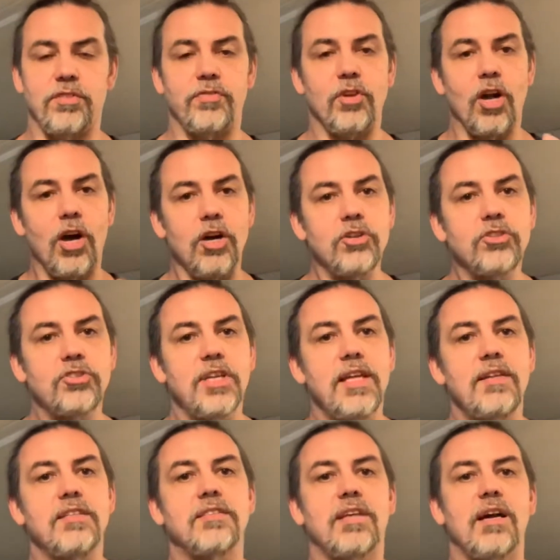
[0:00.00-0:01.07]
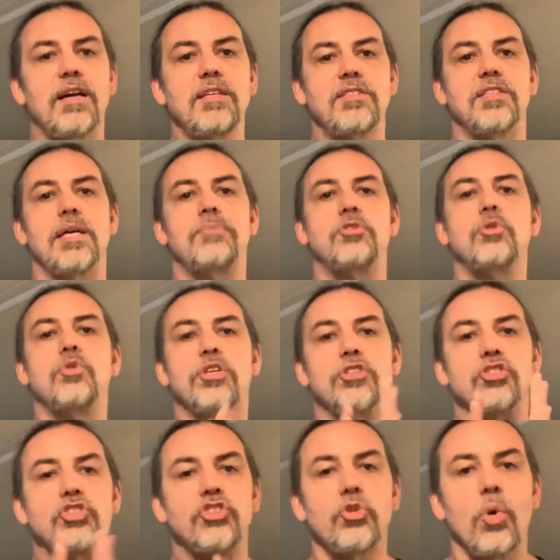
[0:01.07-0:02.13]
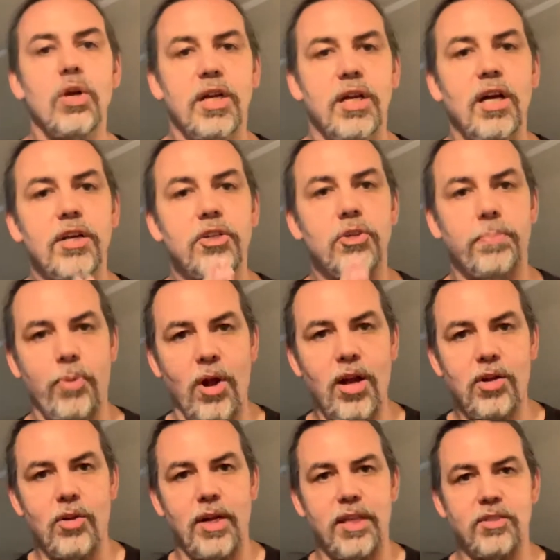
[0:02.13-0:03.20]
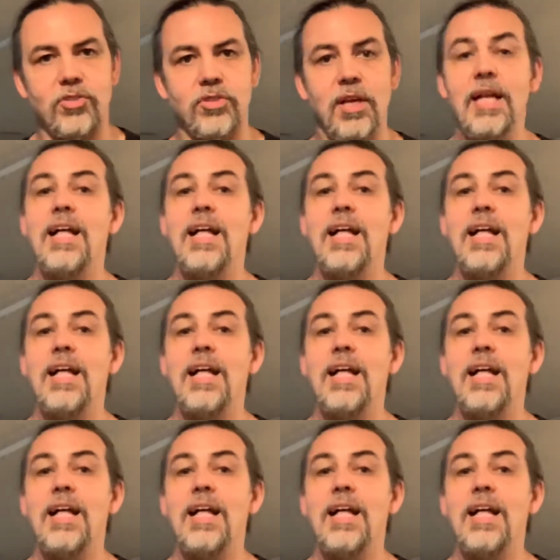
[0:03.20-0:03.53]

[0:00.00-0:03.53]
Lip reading: If you understand these concepts, you can shortcut your progress.